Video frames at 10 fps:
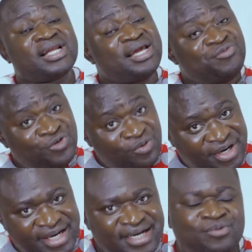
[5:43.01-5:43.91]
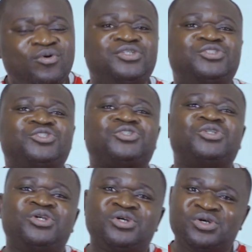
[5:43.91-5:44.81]
If you really want,
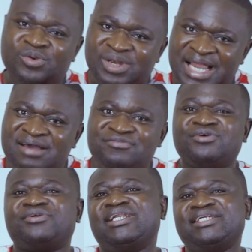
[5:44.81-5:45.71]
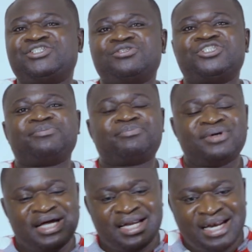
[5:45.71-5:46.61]
you love your relationship,
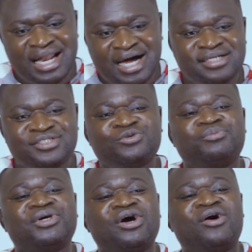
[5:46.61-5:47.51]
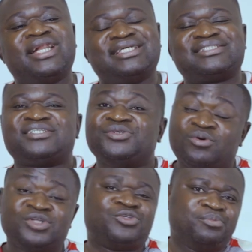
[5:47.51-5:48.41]
Learn to be honest. You
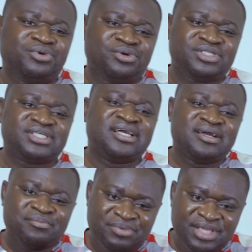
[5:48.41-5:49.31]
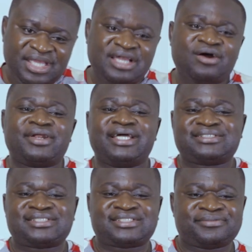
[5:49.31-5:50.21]
want to build? Be
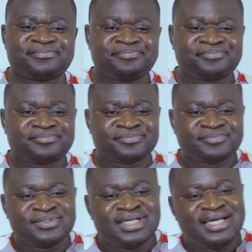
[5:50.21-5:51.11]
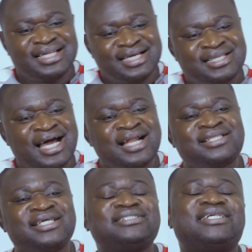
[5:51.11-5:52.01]
honest. The third
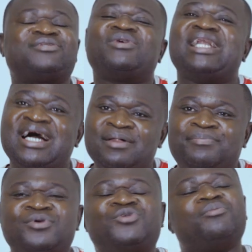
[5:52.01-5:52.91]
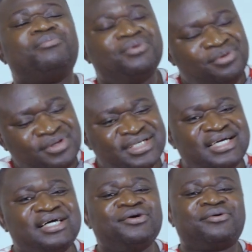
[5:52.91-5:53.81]
thing that will help you to build
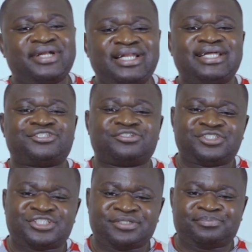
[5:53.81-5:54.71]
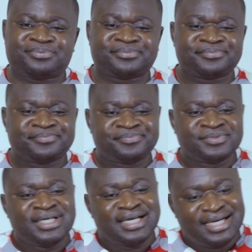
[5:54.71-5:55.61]
your relationship
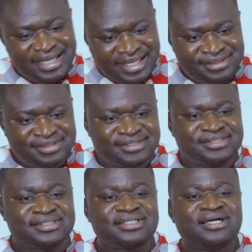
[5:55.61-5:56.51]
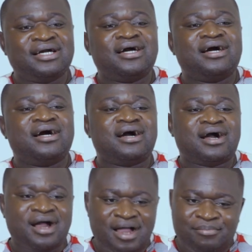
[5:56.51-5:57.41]
is
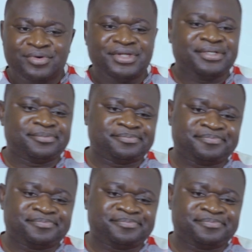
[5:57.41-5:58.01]
harmony.